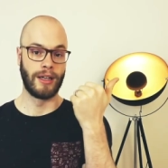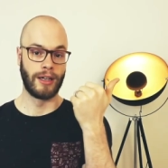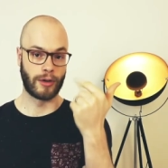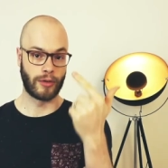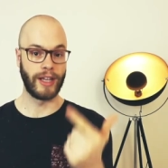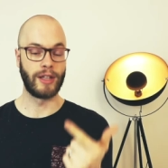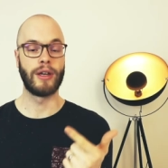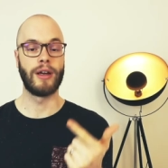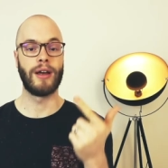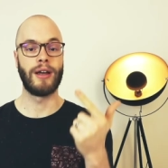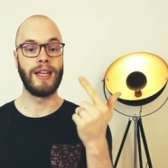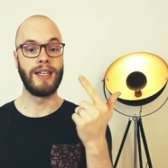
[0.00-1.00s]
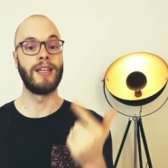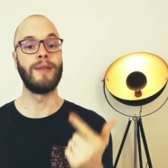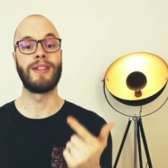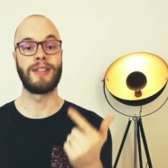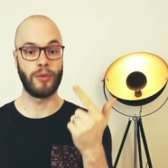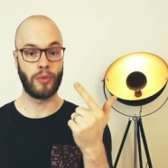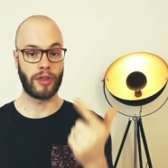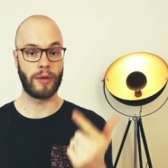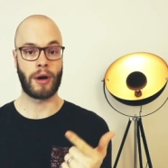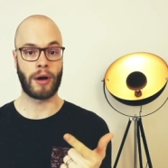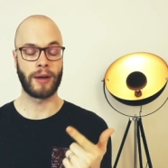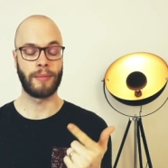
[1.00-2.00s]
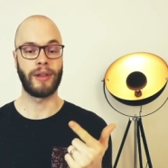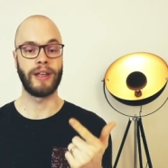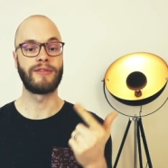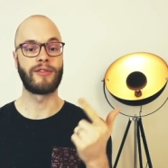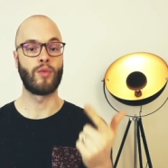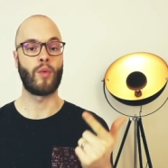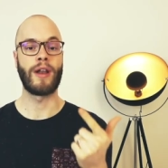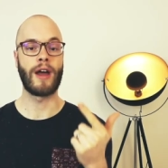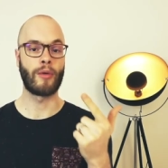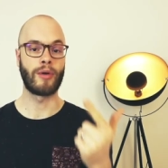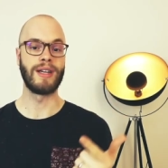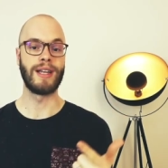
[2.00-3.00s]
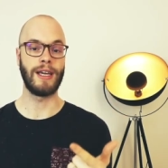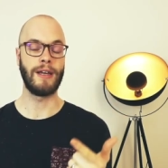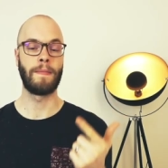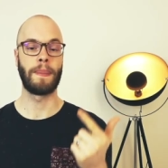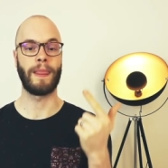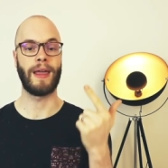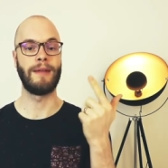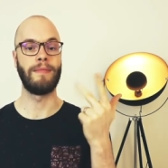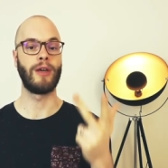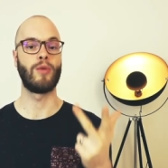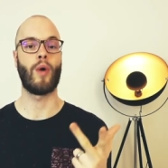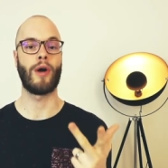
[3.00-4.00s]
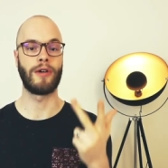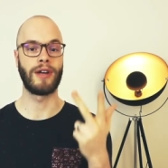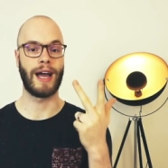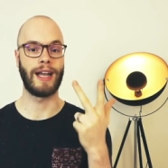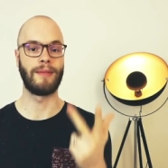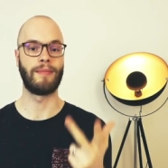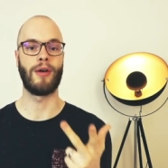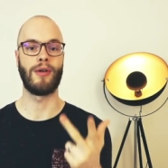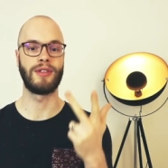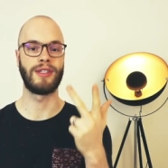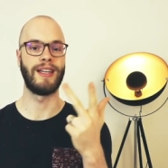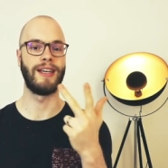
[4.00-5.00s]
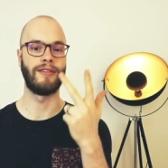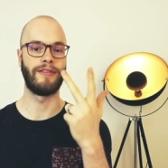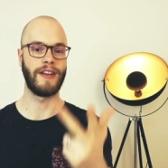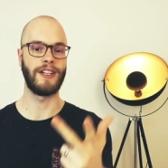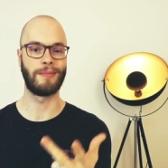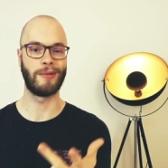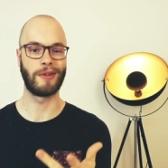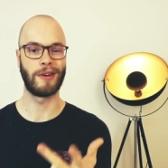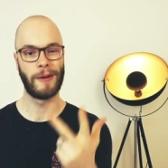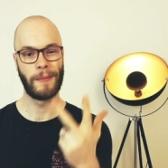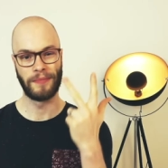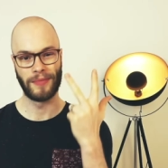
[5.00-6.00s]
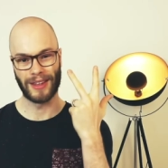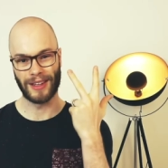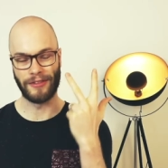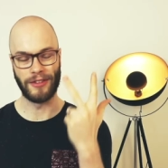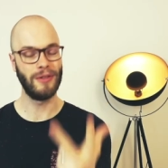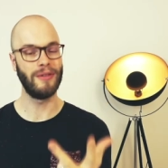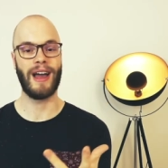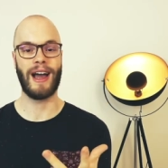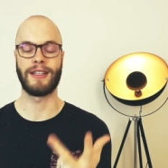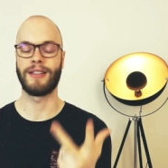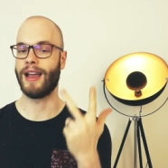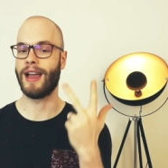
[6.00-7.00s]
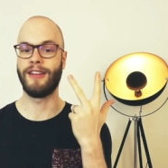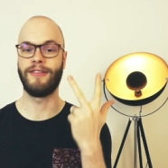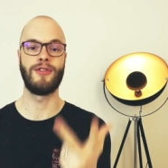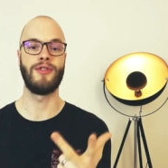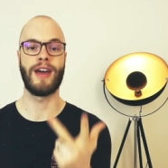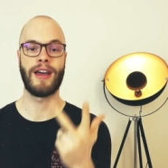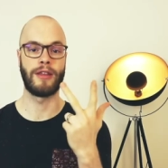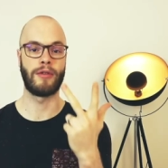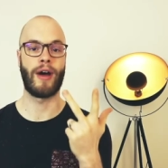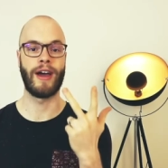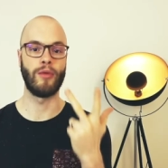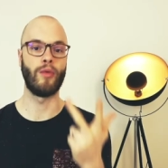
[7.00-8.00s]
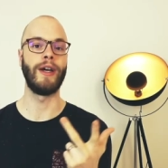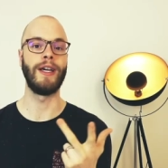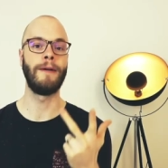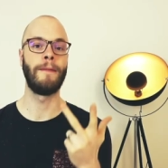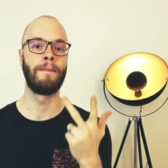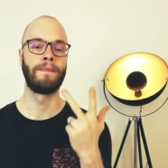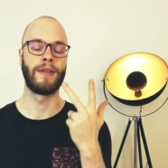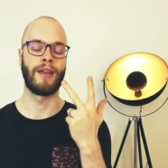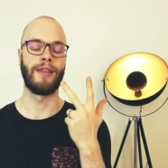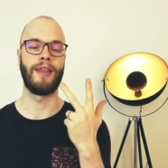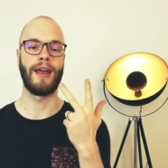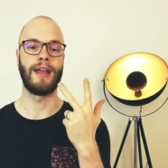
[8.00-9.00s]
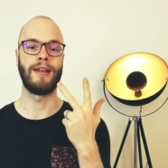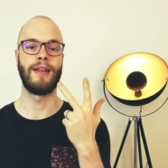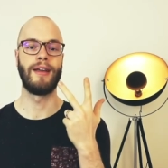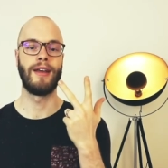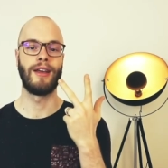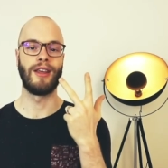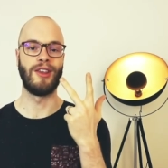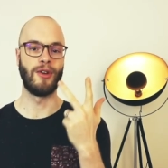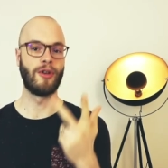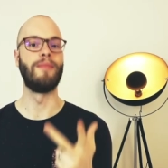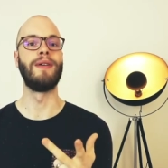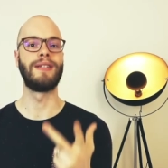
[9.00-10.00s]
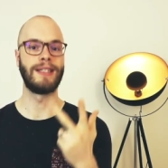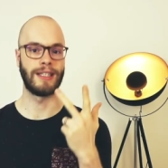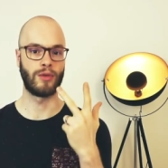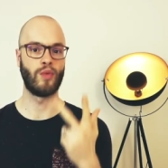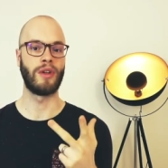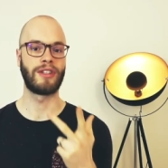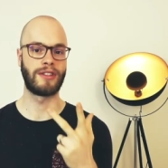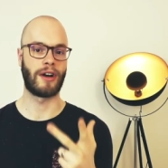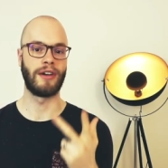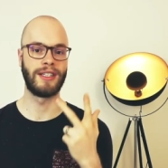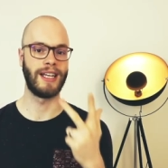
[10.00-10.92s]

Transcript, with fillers: create intimacy with the marketplace for one hour a day, and make one organic post a day on Facebook. If you do that, and if you do that the right way, then your business will start